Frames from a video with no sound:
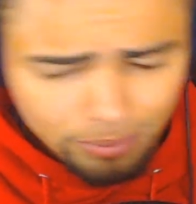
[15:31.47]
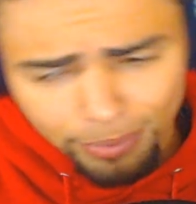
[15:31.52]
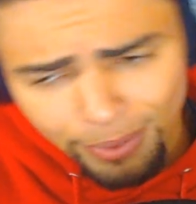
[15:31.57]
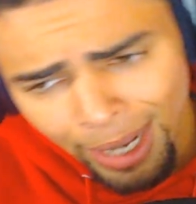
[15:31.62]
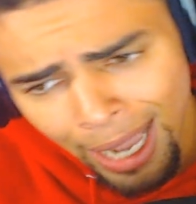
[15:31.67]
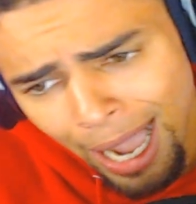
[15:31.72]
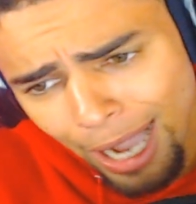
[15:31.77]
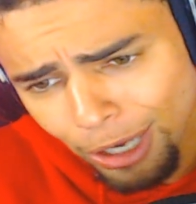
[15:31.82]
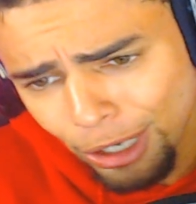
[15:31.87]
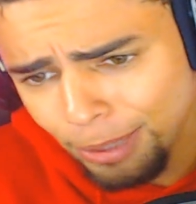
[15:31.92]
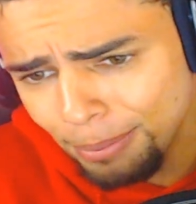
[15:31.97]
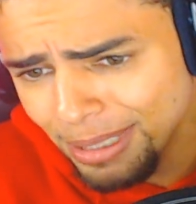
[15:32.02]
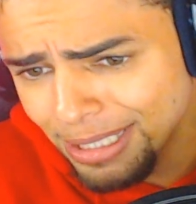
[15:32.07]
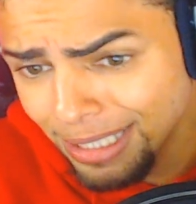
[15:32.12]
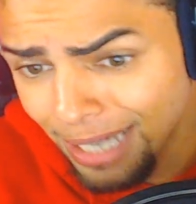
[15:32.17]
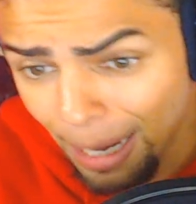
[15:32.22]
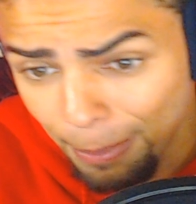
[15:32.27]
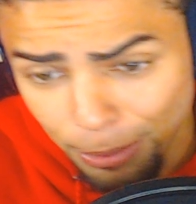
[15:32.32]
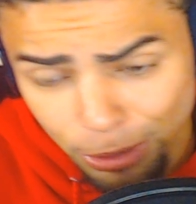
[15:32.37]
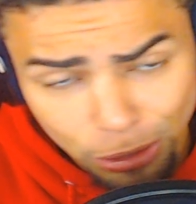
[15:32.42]
I couldn't miss an
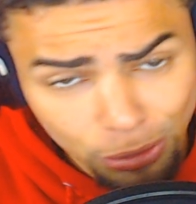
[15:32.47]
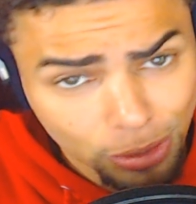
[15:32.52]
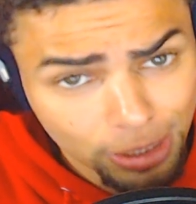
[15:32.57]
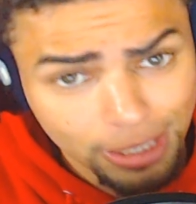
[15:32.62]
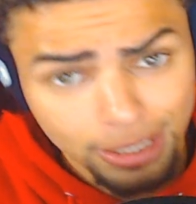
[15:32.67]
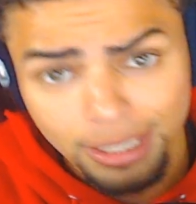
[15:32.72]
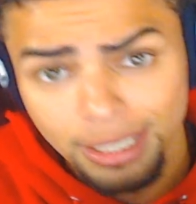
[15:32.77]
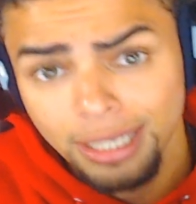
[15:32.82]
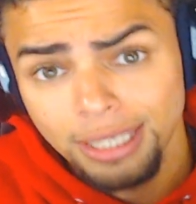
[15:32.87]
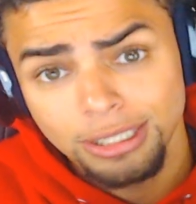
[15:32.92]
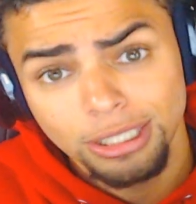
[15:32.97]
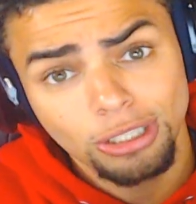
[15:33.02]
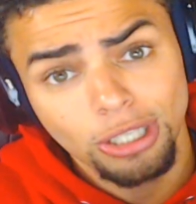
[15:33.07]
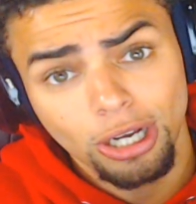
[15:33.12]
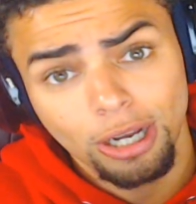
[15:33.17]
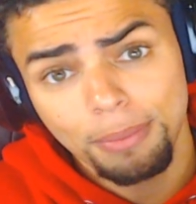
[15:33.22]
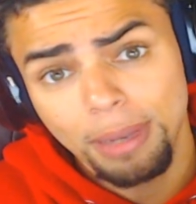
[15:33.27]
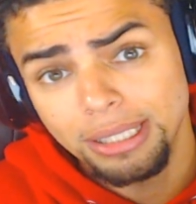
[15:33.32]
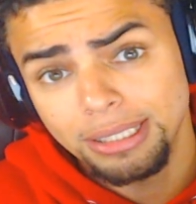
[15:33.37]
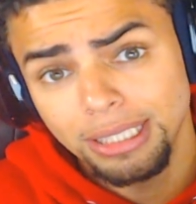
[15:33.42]
opportunity to talk
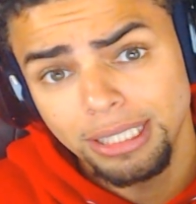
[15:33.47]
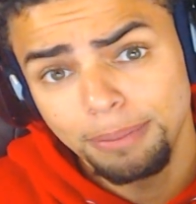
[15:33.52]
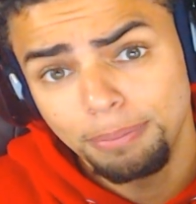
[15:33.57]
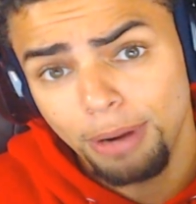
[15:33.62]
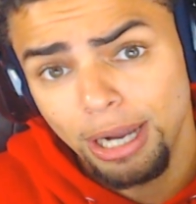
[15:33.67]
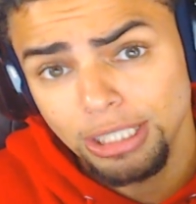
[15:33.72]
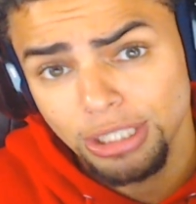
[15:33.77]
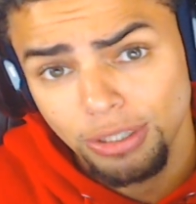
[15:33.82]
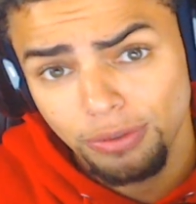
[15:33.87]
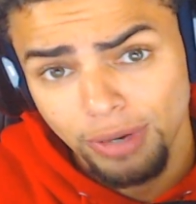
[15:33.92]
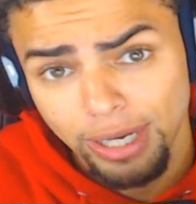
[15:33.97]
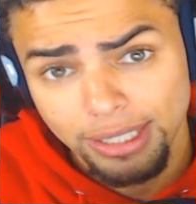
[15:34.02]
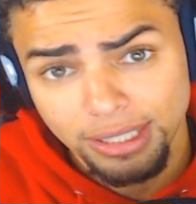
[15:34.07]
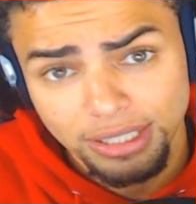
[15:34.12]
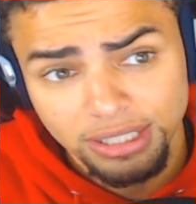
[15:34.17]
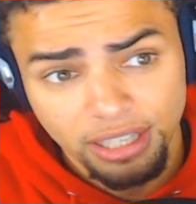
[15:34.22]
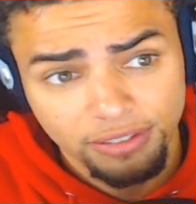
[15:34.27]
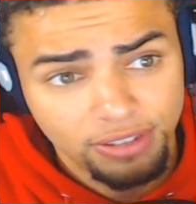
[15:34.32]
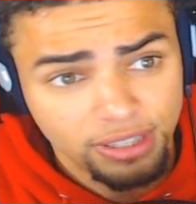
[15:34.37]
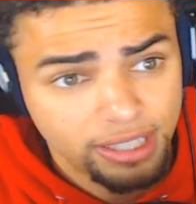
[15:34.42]
about CD Projekt Red and the
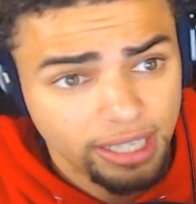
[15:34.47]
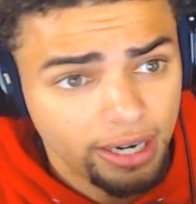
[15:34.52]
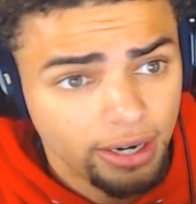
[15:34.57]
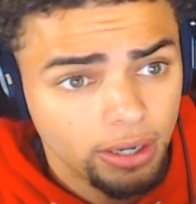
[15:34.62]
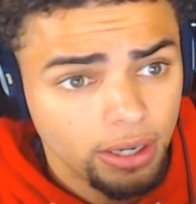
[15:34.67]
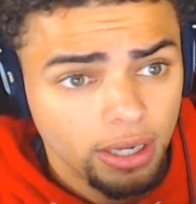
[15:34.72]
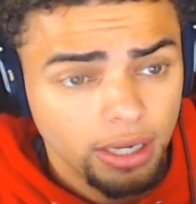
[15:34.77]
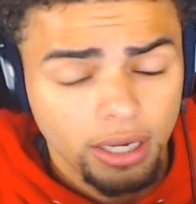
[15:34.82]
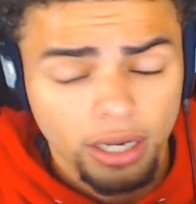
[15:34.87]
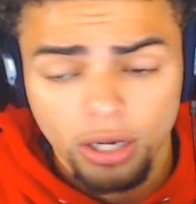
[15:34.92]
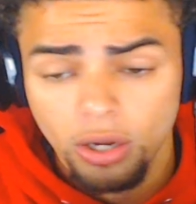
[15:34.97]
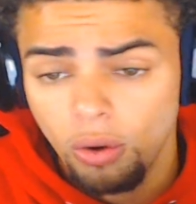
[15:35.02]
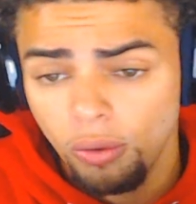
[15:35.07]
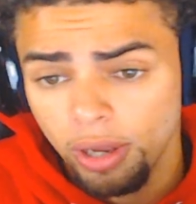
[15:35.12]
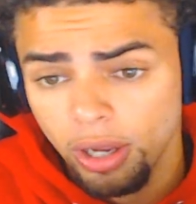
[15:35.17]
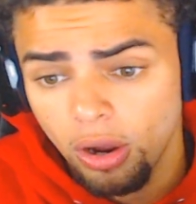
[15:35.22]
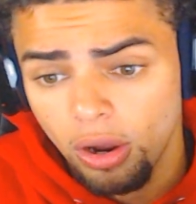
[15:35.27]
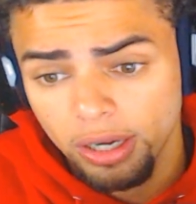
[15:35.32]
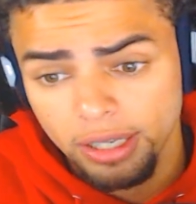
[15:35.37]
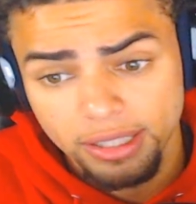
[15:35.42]
stuff that they're going
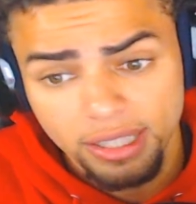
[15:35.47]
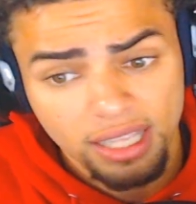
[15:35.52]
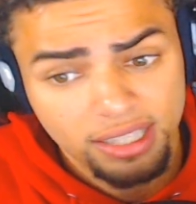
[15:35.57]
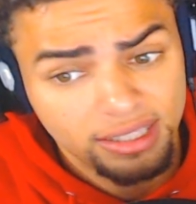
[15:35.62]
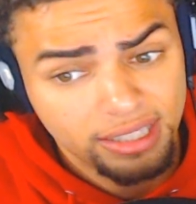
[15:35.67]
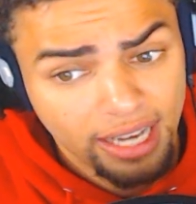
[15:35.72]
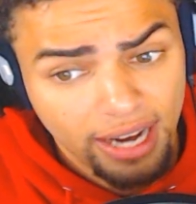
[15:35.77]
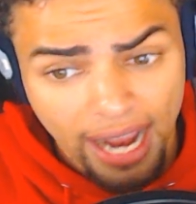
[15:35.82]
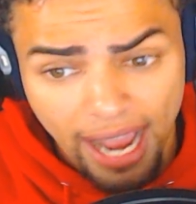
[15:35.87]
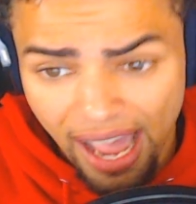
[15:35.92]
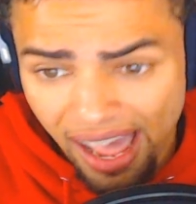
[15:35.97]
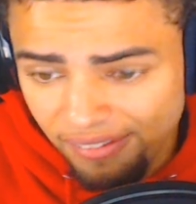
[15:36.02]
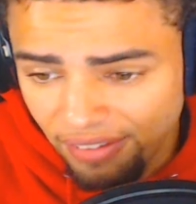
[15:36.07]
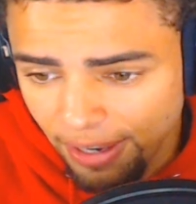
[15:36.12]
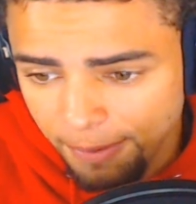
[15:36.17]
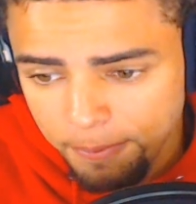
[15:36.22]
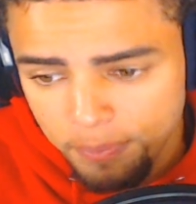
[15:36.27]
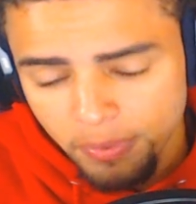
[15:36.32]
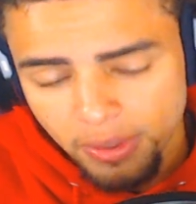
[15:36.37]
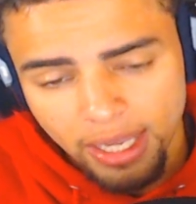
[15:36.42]
on and that they're having
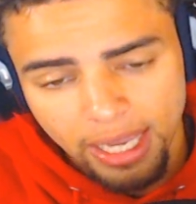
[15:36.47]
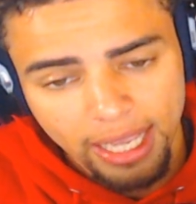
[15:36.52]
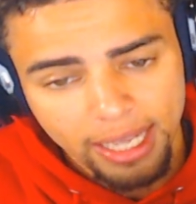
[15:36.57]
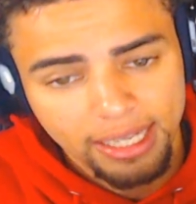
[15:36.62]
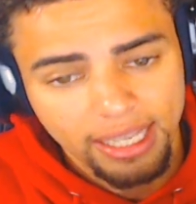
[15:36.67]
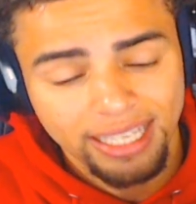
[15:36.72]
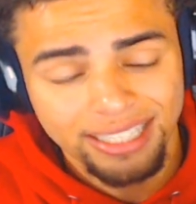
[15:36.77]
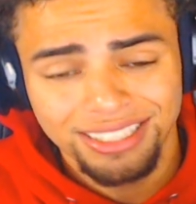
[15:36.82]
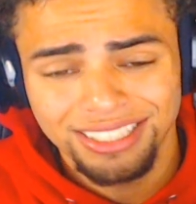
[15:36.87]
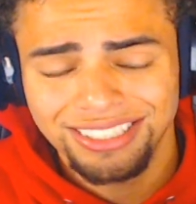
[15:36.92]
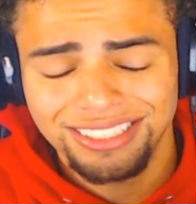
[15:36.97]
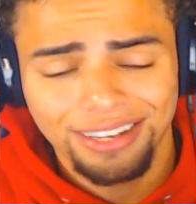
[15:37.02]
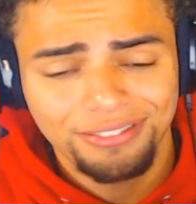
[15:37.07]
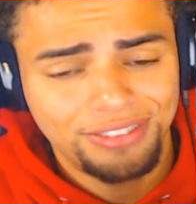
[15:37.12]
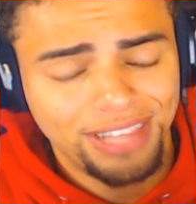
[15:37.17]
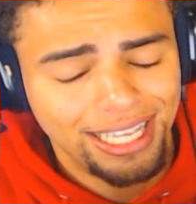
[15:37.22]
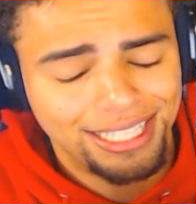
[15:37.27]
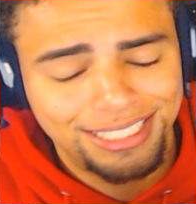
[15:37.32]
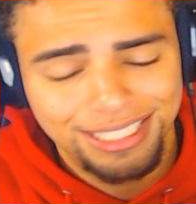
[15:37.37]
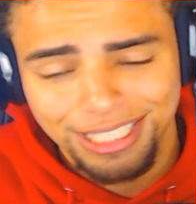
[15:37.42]
and the stuff
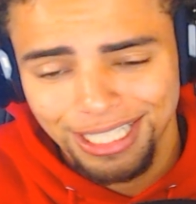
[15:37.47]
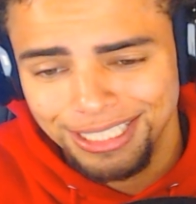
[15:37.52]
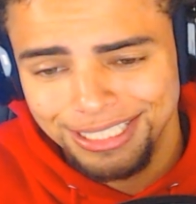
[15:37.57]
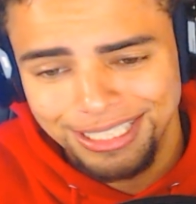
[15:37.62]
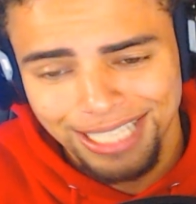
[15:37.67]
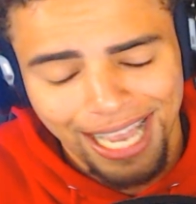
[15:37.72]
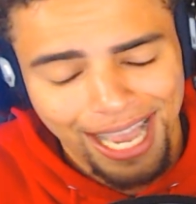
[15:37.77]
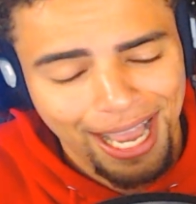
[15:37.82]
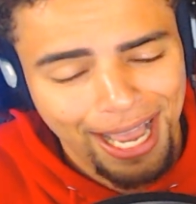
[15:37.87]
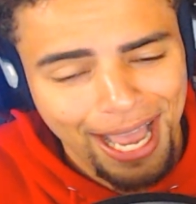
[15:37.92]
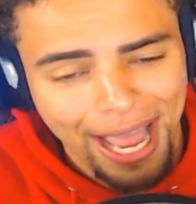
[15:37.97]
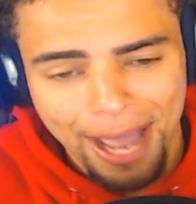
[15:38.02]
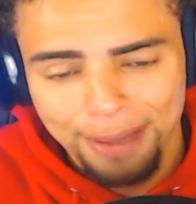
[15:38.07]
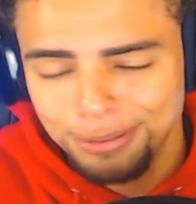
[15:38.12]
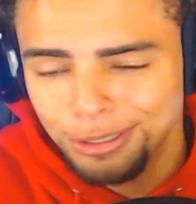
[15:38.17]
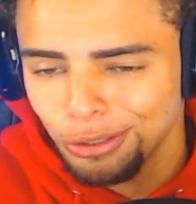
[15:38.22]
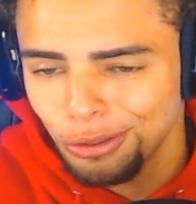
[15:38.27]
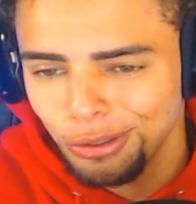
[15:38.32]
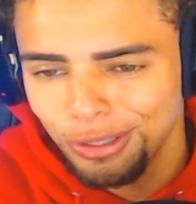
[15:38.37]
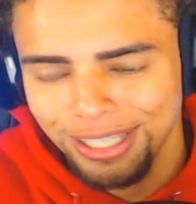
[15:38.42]
that's just
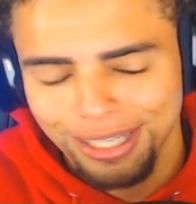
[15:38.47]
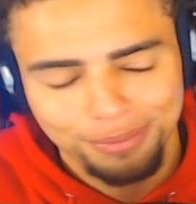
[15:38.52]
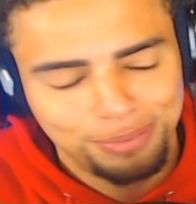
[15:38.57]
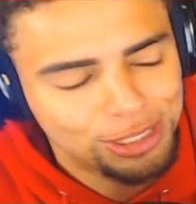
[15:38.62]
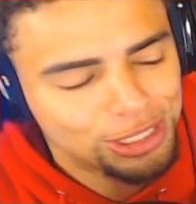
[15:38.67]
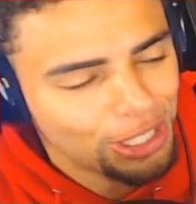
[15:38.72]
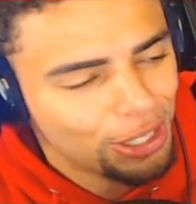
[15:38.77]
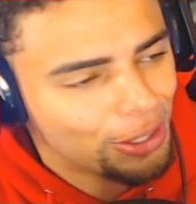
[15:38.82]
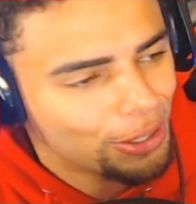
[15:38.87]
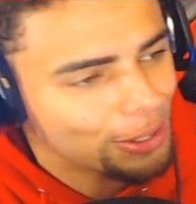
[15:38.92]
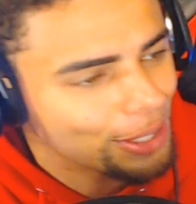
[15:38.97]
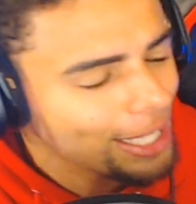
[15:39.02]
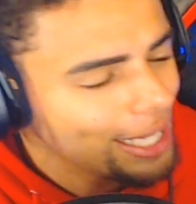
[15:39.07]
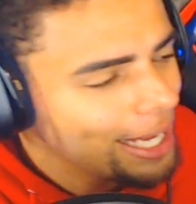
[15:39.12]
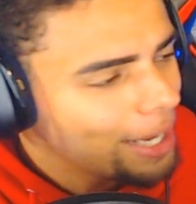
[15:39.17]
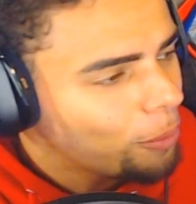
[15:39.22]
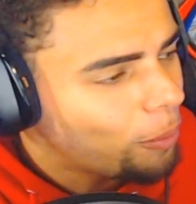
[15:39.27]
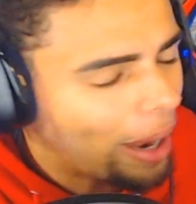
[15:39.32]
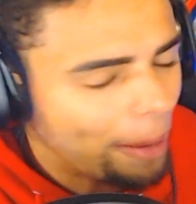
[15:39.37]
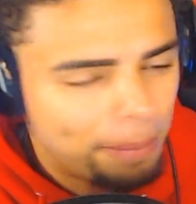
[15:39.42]
absolutely absurd.
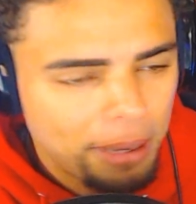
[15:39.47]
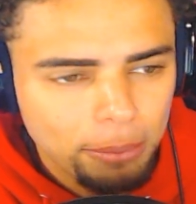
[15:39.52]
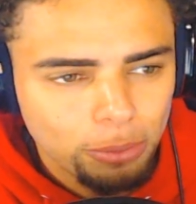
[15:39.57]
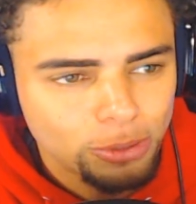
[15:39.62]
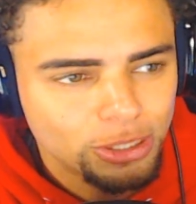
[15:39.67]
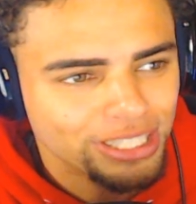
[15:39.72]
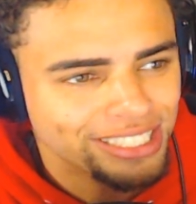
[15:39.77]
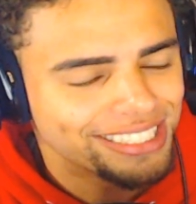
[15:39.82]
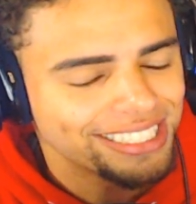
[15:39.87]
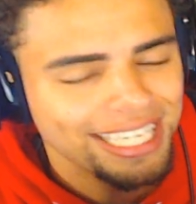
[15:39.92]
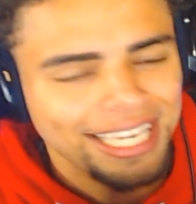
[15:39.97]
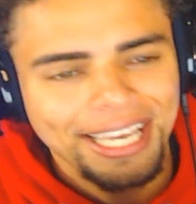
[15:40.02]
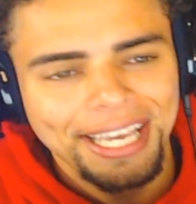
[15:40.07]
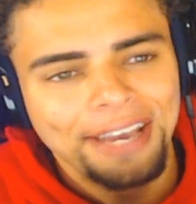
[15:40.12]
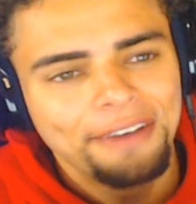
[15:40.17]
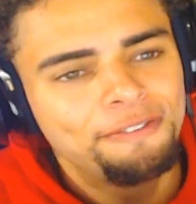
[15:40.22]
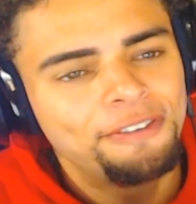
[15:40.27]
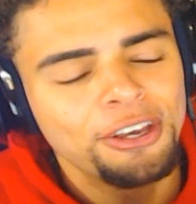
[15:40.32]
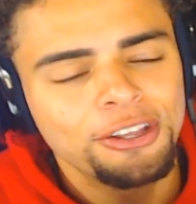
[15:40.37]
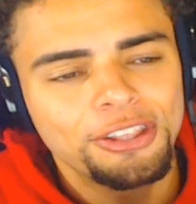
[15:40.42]
Why people just
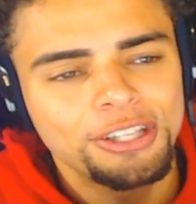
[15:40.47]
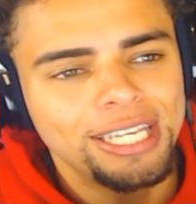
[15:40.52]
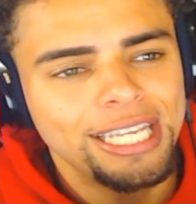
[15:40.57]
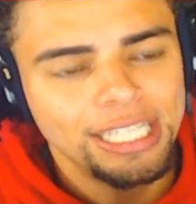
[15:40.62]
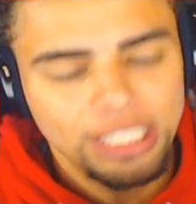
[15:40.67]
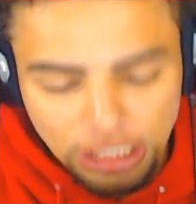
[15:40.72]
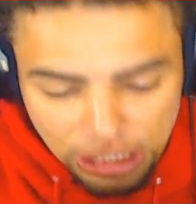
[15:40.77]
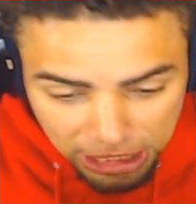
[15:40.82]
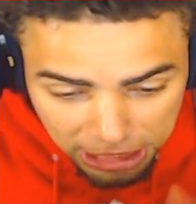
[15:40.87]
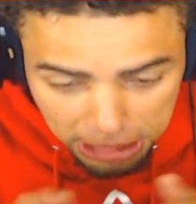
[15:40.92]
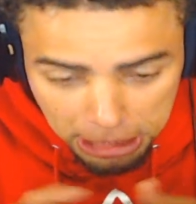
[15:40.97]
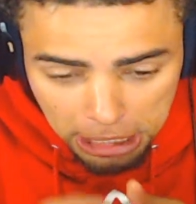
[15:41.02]
feel the need to just